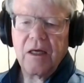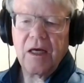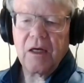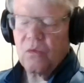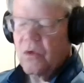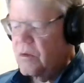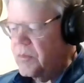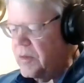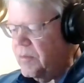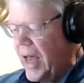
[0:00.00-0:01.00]
and will
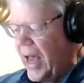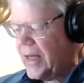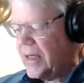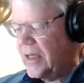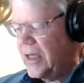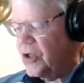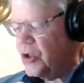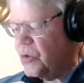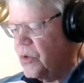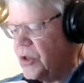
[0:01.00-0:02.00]
be back in
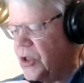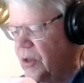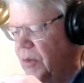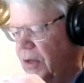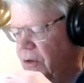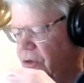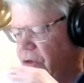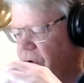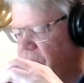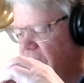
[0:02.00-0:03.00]
Jerusalem on the
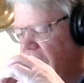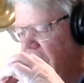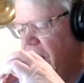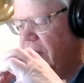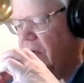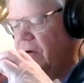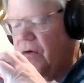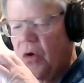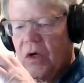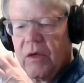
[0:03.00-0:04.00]
third day of
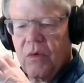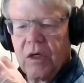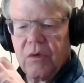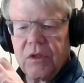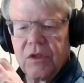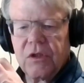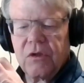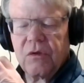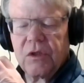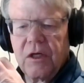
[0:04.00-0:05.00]
Holy Week, which is
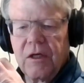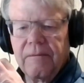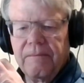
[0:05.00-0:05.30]
Tuesday.